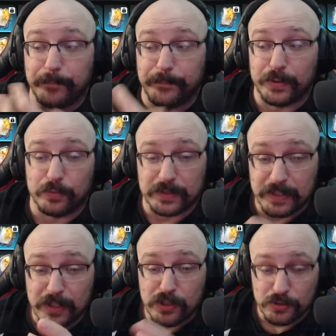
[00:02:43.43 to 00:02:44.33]
built
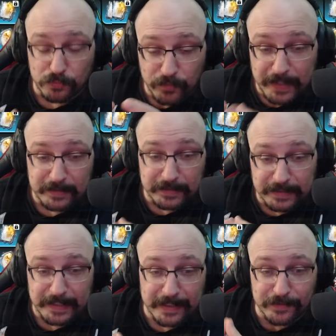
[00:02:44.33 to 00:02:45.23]

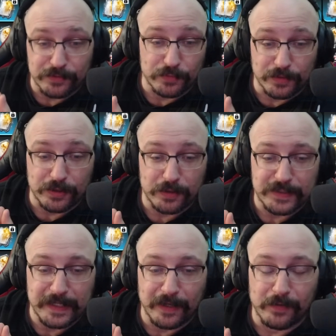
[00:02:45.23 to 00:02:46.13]
directly into the
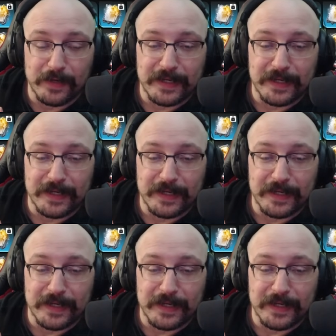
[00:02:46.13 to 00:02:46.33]
curse now.